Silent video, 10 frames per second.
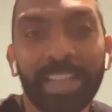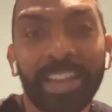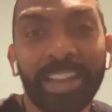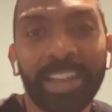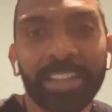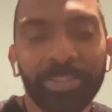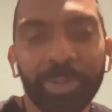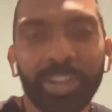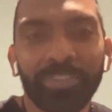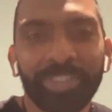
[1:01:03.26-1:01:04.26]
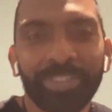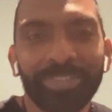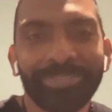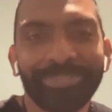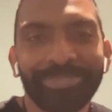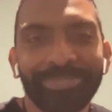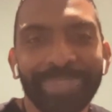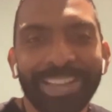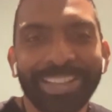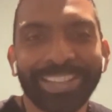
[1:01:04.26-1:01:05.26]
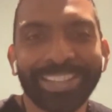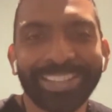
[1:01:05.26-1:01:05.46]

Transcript: and light to all of you. Bye.